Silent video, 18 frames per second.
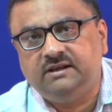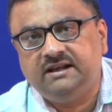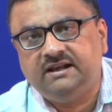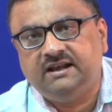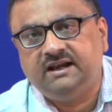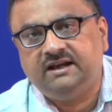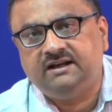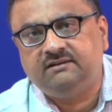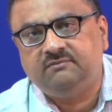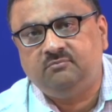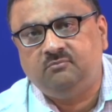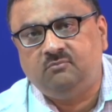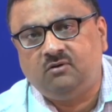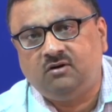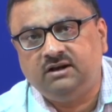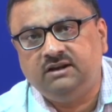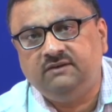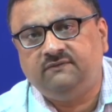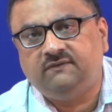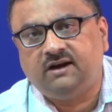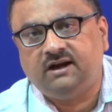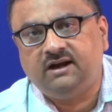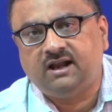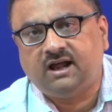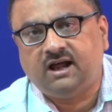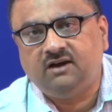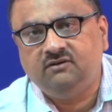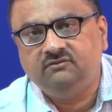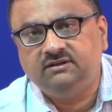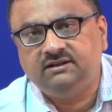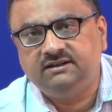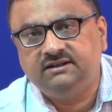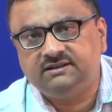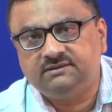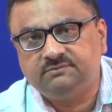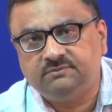will get modified, how the
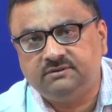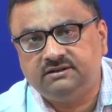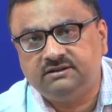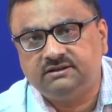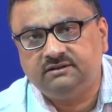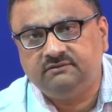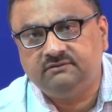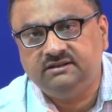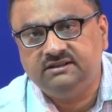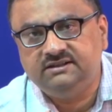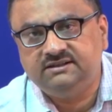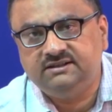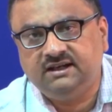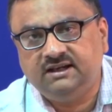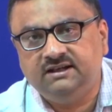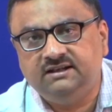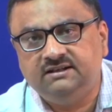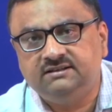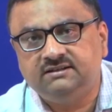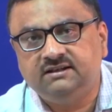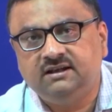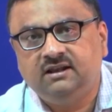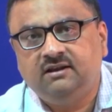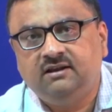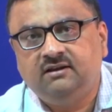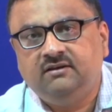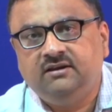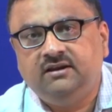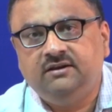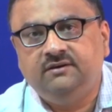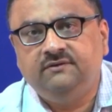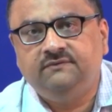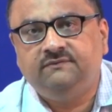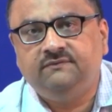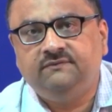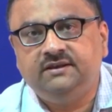dispersion will change
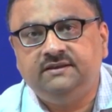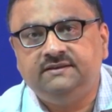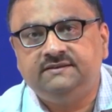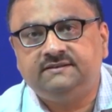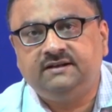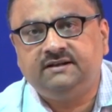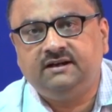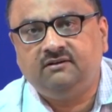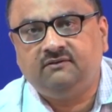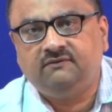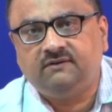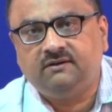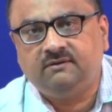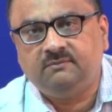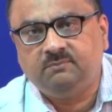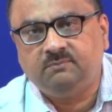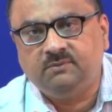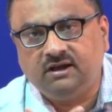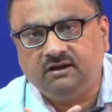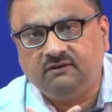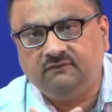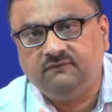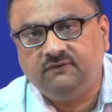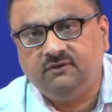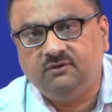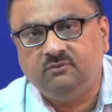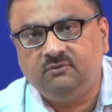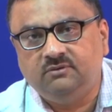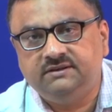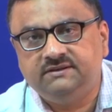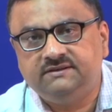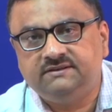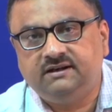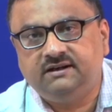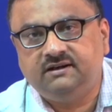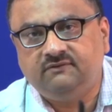if instead of a plug flow,
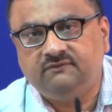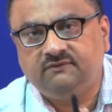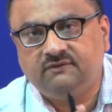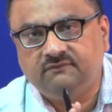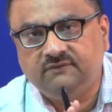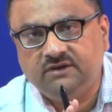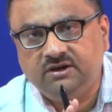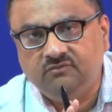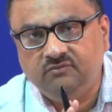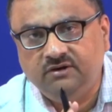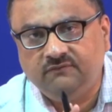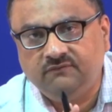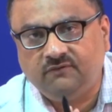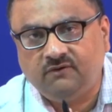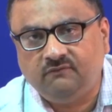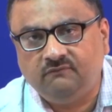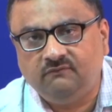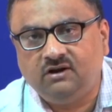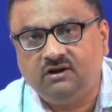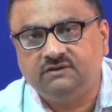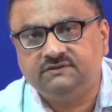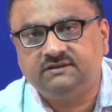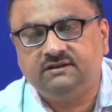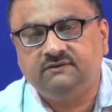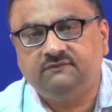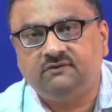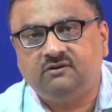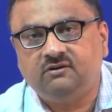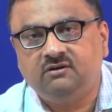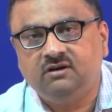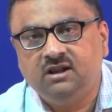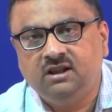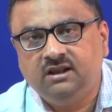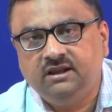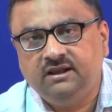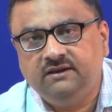instead of a uniform velocity front,
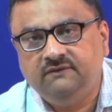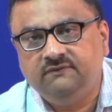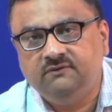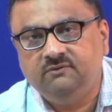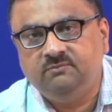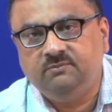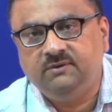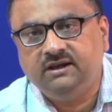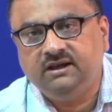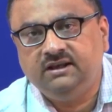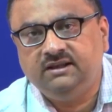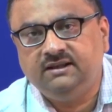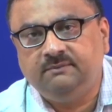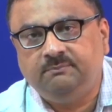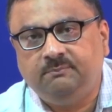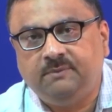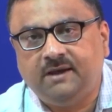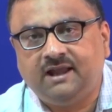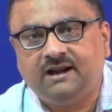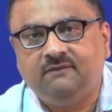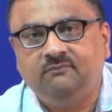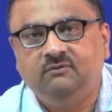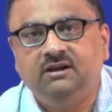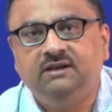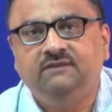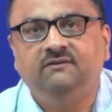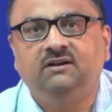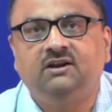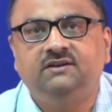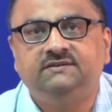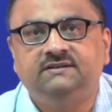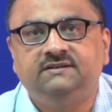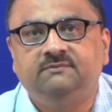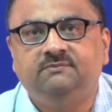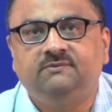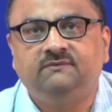if you bring in the parabolic
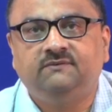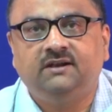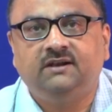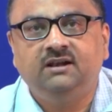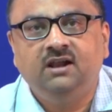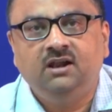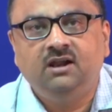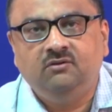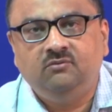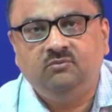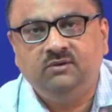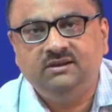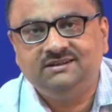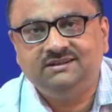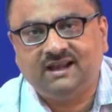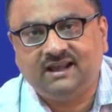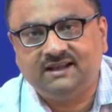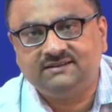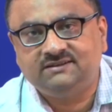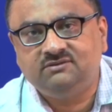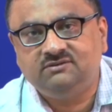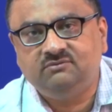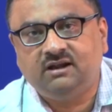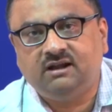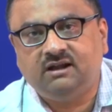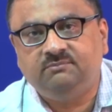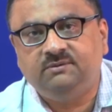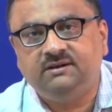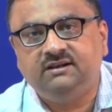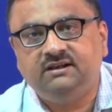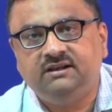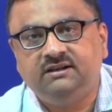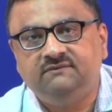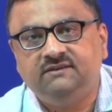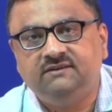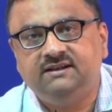velocity profile, which has to happen
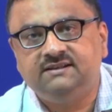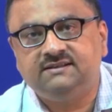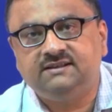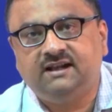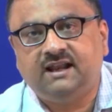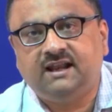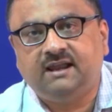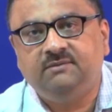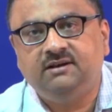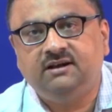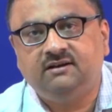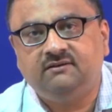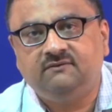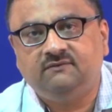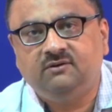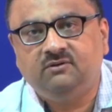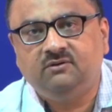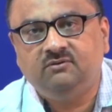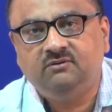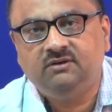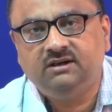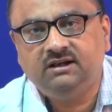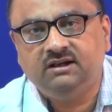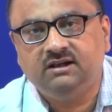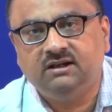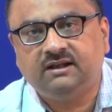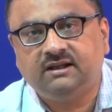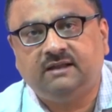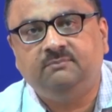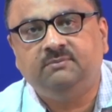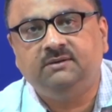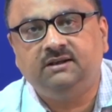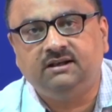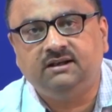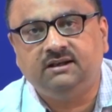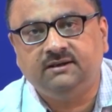if there is a laminar flow in a
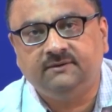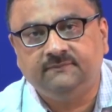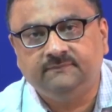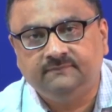capillary.